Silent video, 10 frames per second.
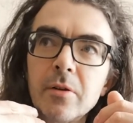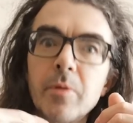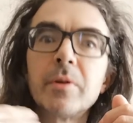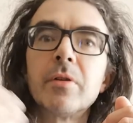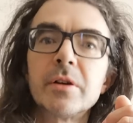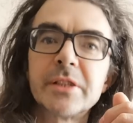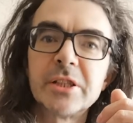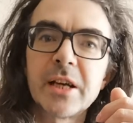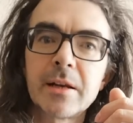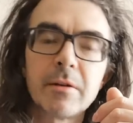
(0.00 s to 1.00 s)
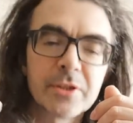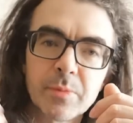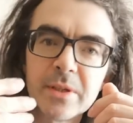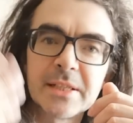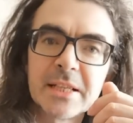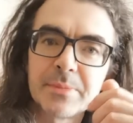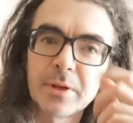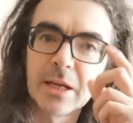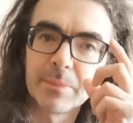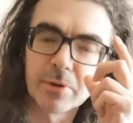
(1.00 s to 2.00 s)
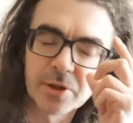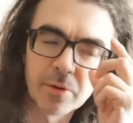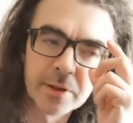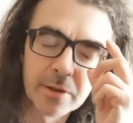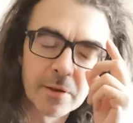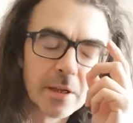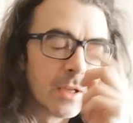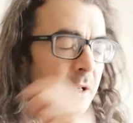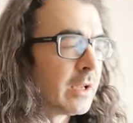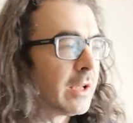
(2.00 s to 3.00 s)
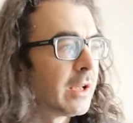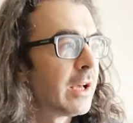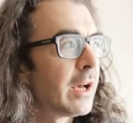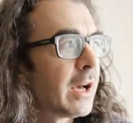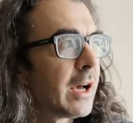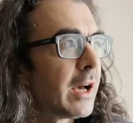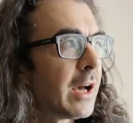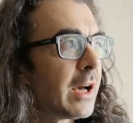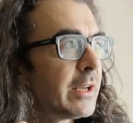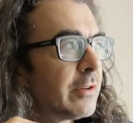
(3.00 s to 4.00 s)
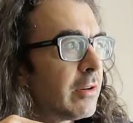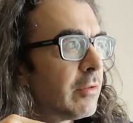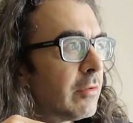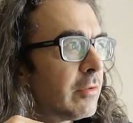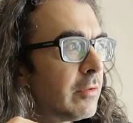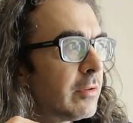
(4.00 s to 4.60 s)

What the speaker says: come across the channel, or someone sends them a clip or so, and they're